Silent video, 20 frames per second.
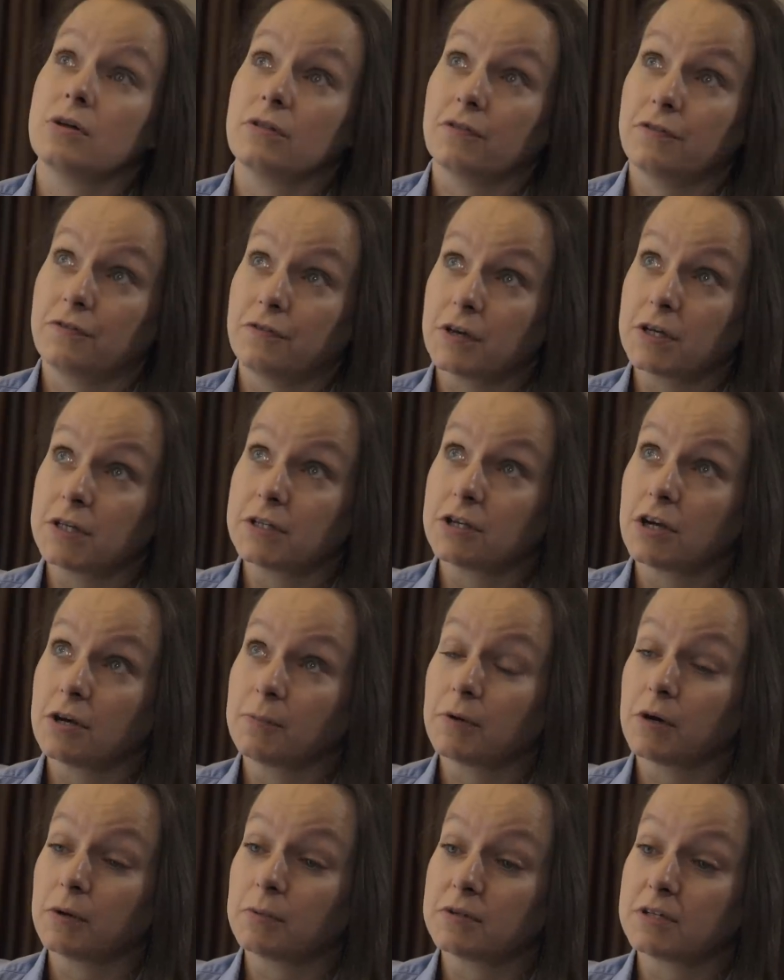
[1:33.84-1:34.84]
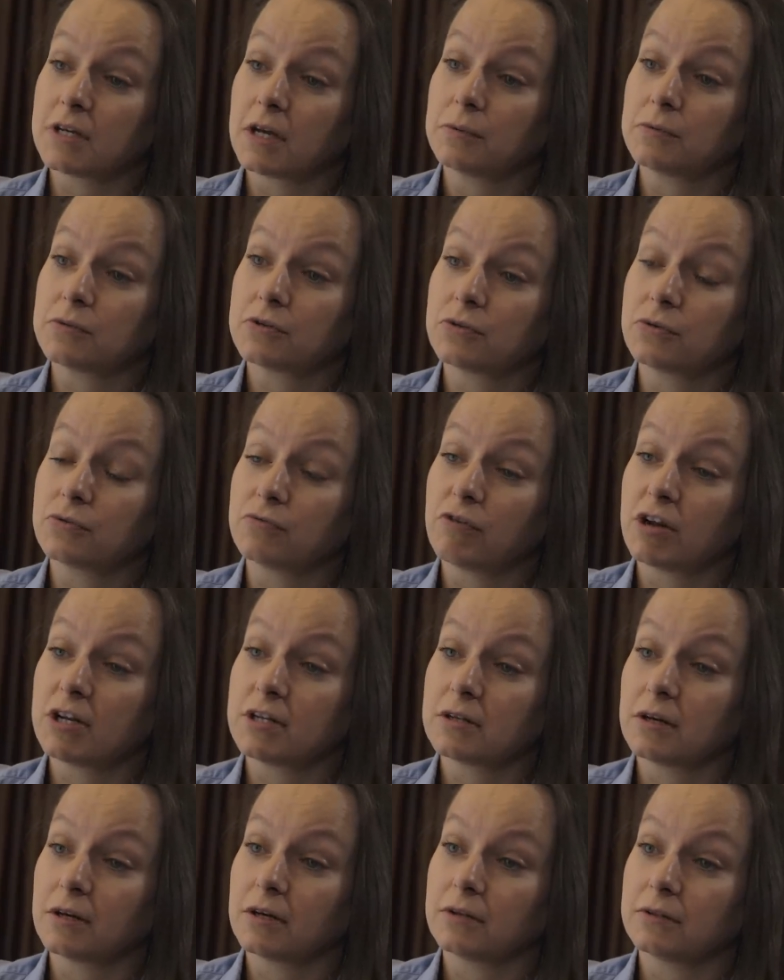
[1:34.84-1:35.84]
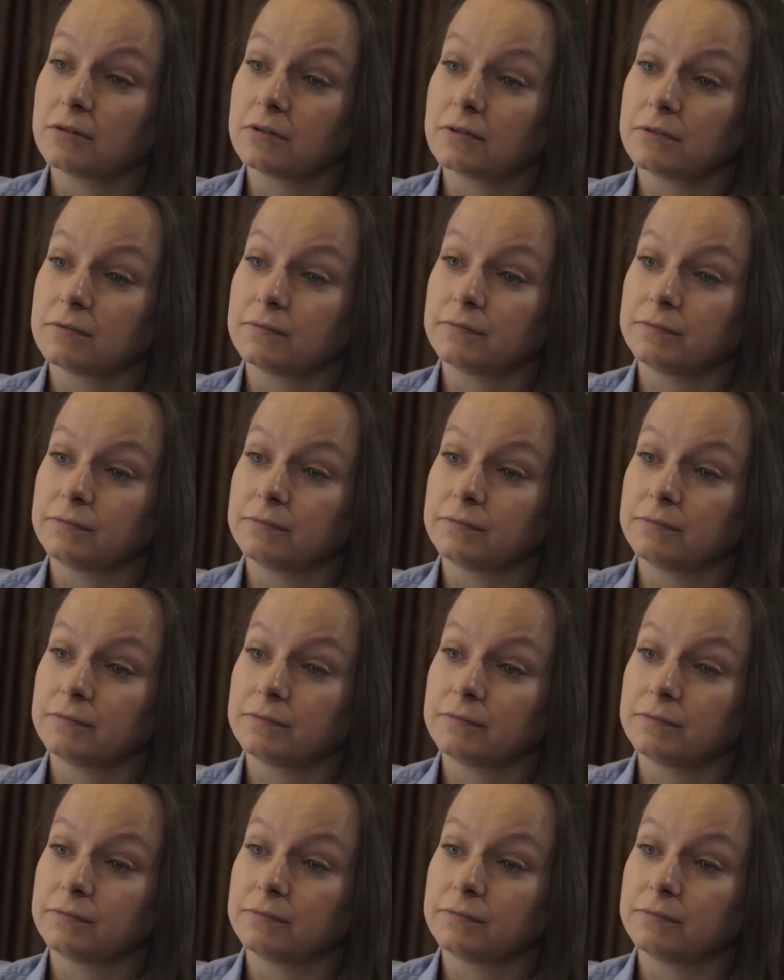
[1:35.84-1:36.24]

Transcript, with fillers: the first home I was at was called Red Tiles.